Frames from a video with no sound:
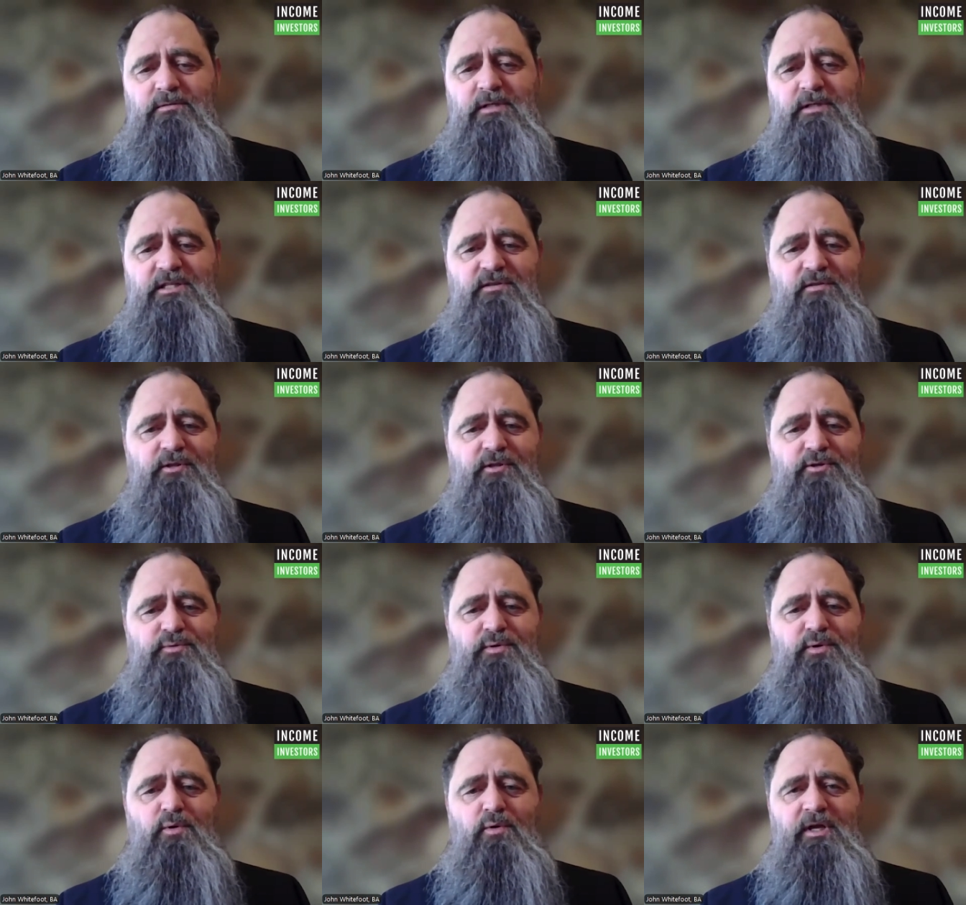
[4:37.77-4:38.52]
As of this
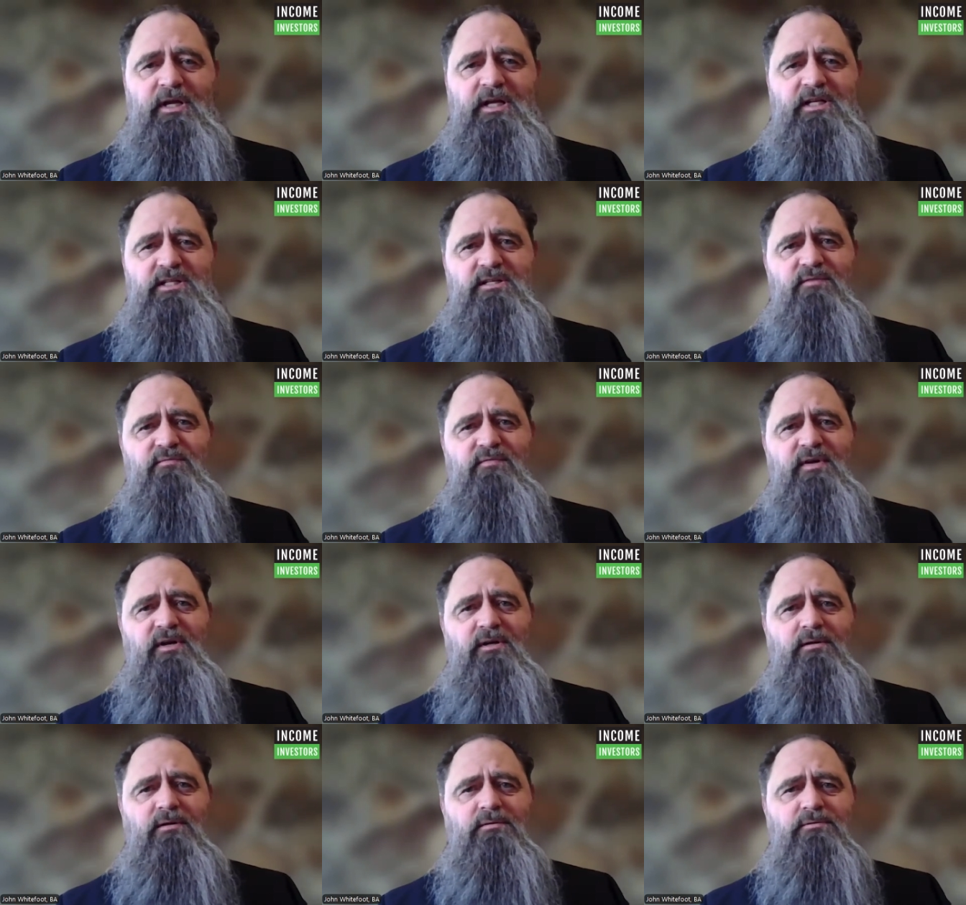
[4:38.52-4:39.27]
recording,
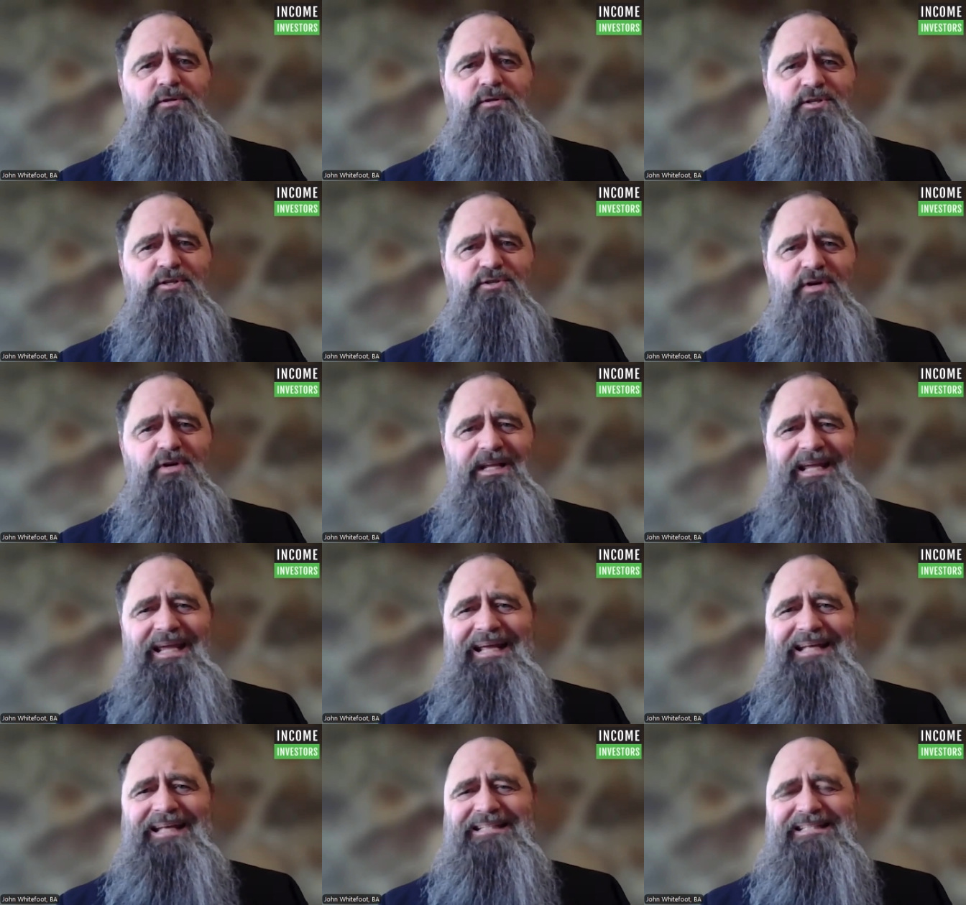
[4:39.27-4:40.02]
SFL is trading
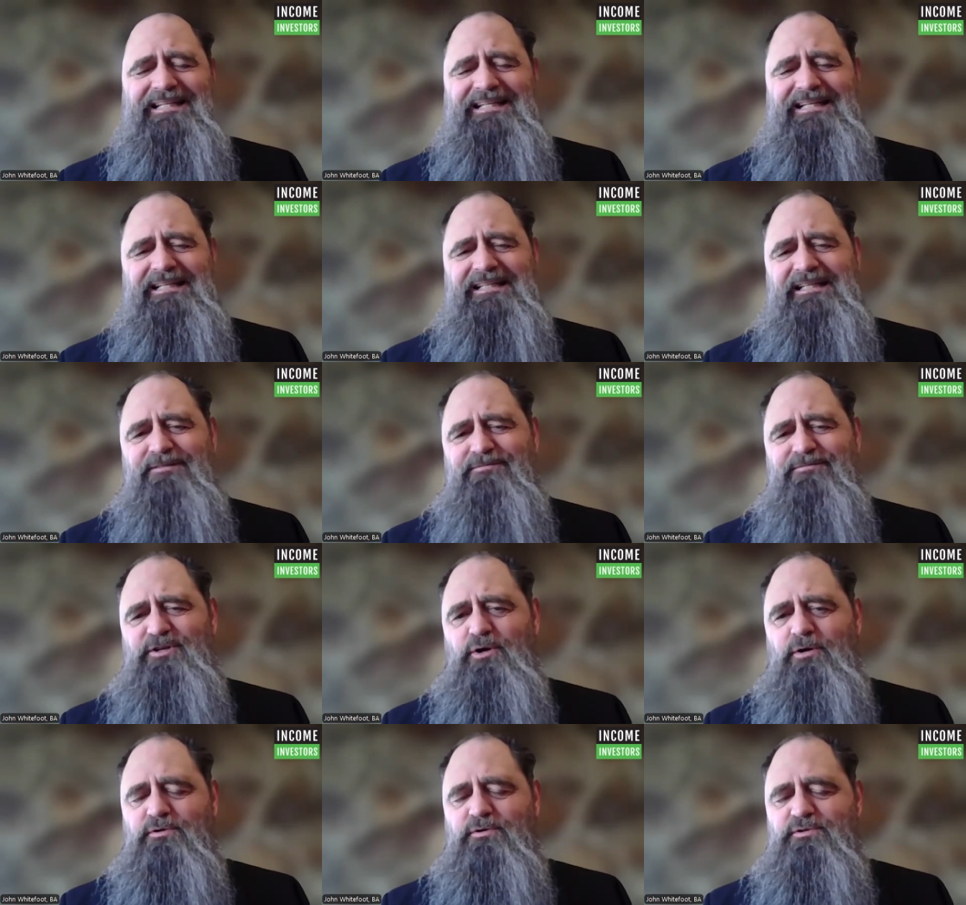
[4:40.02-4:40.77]
hands at
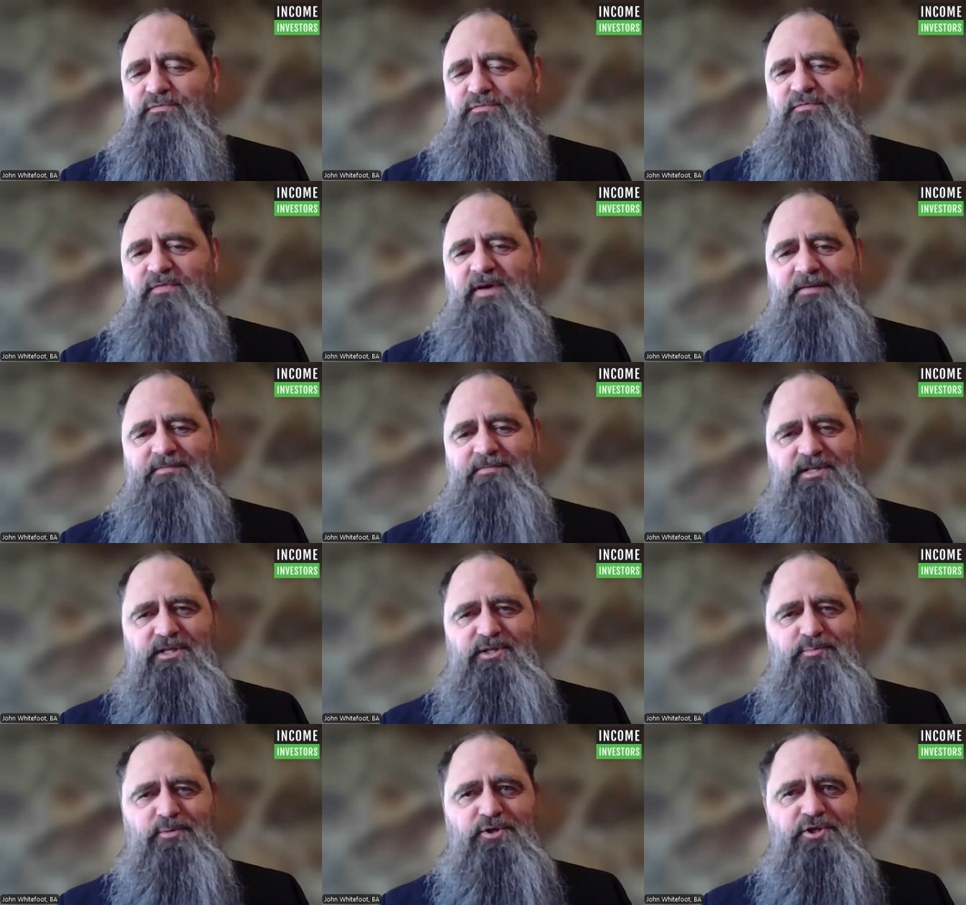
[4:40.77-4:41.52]

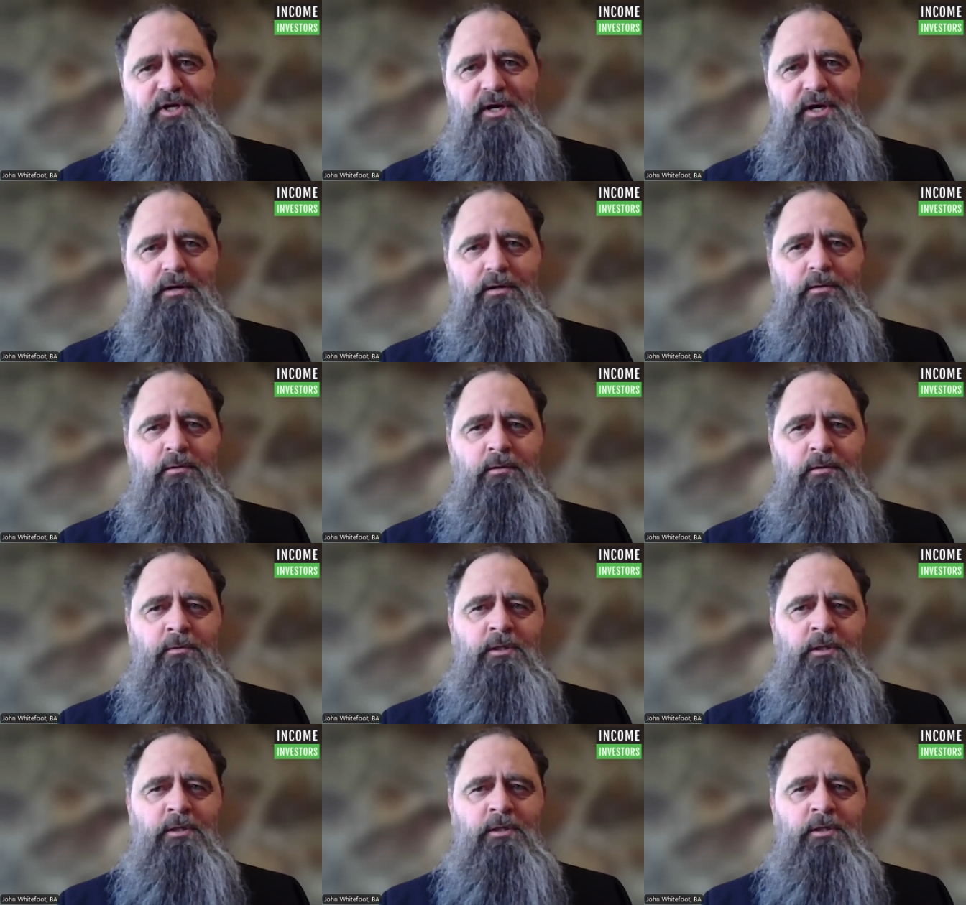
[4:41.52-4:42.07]
$11.05 per share,